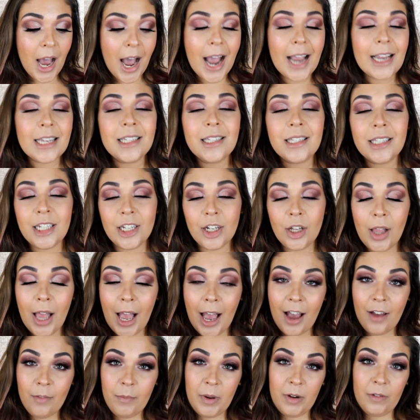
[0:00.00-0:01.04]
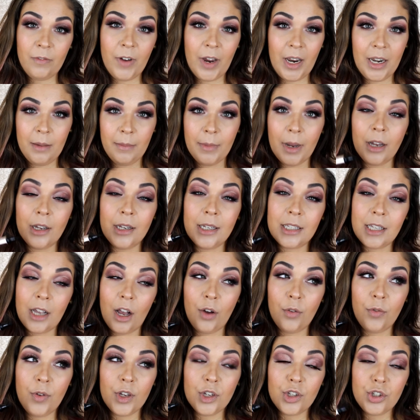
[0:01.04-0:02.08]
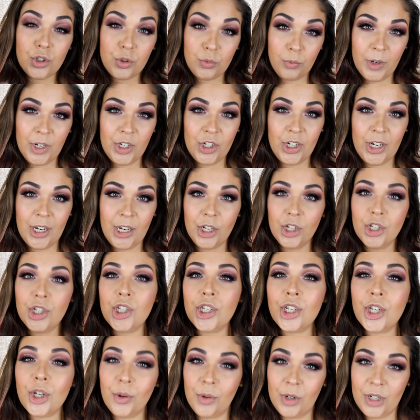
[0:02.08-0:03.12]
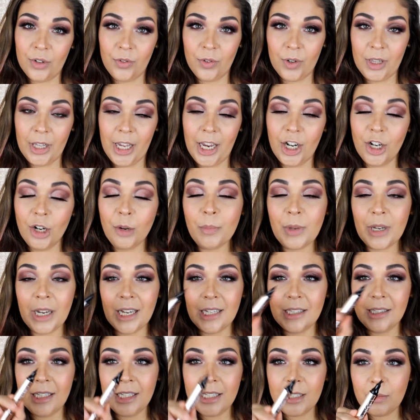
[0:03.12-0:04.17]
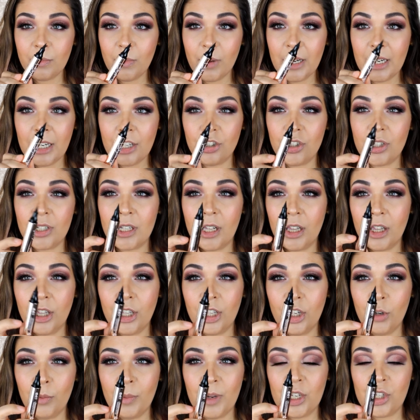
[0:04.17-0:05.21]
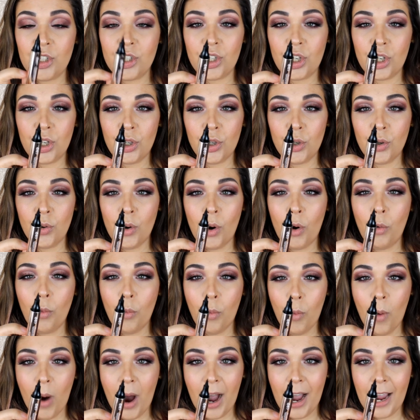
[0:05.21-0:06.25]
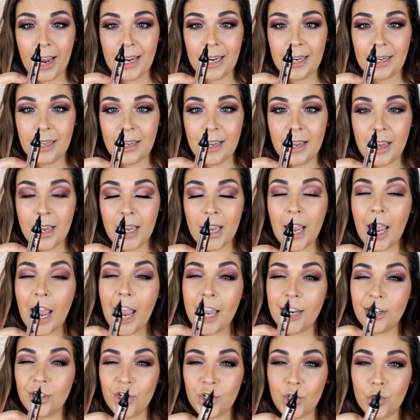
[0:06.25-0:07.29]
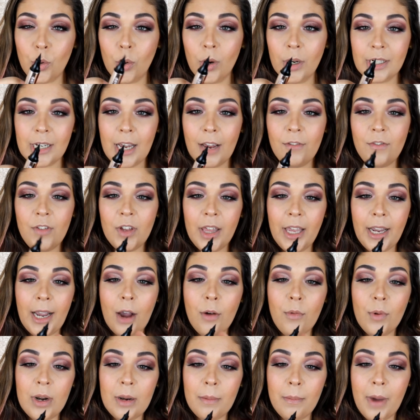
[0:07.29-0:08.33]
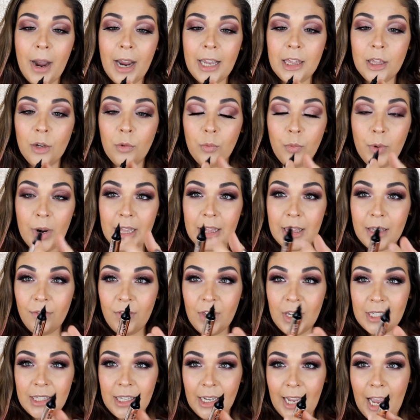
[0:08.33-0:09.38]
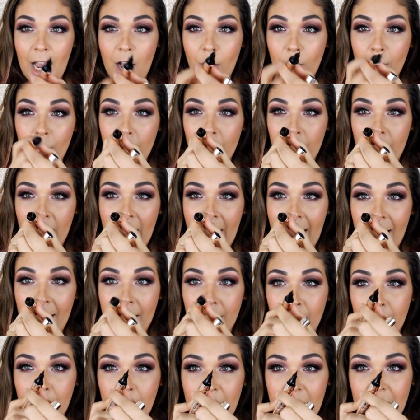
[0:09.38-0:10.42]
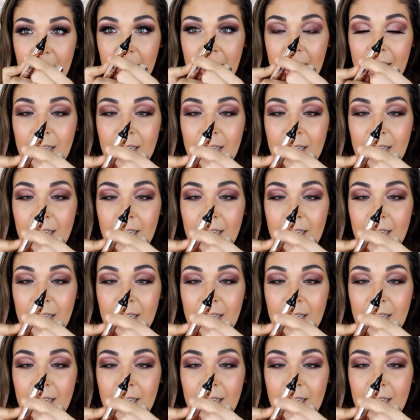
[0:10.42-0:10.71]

I still have been finding myself switching to a different liner because this one is just a little bit too wide and short. I feel like I wouldn't mind the width of this, like how fat and big it